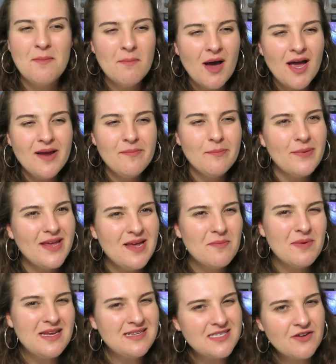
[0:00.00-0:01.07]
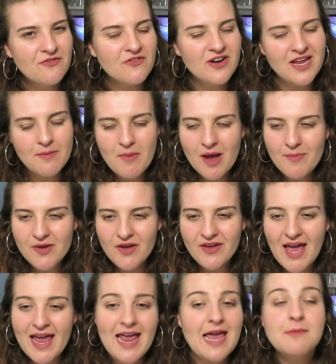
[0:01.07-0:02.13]
it might be a bit different, it might be
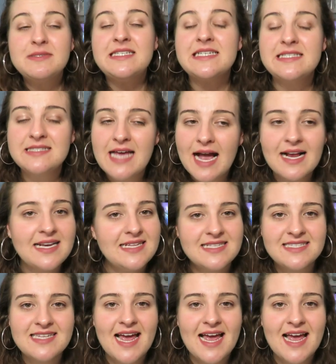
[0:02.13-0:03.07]
okay. It was exactly the